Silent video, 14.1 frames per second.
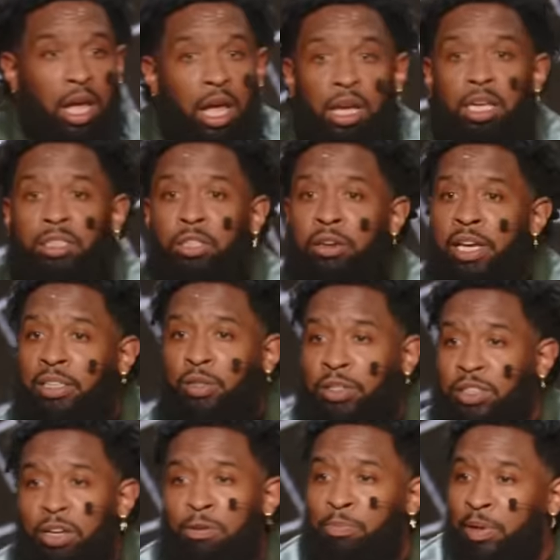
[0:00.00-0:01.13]
Because you get to a
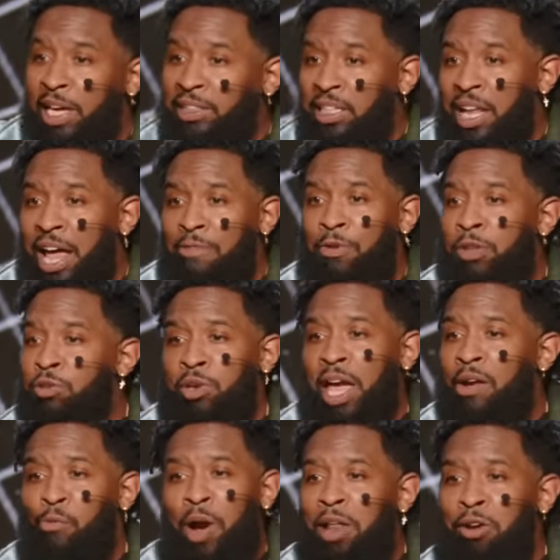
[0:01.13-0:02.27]
certain place in life where you
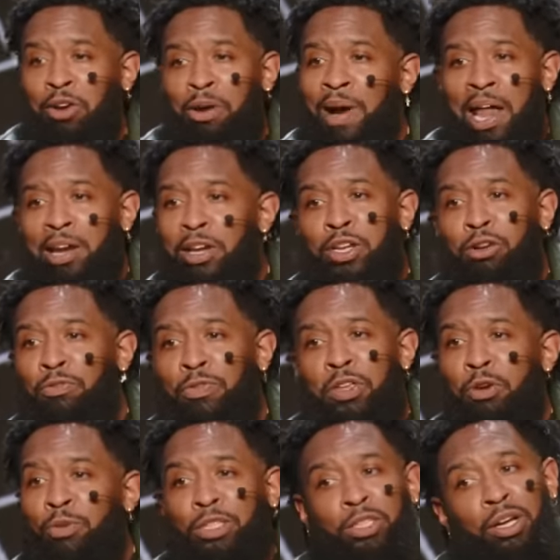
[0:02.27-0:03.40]
can't wait on nobody to do for
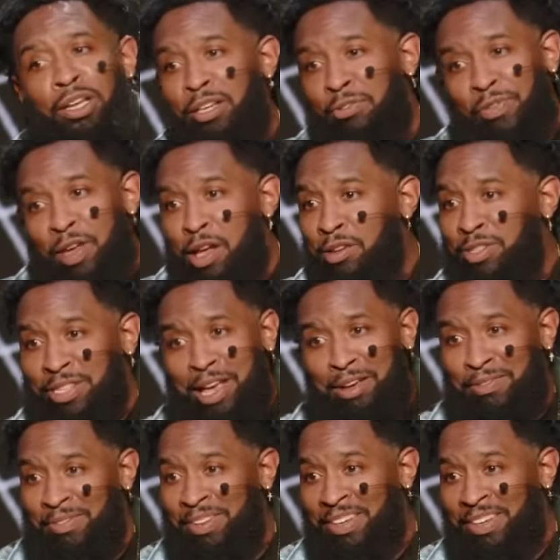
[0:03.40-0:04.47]
you what you can do for yourself.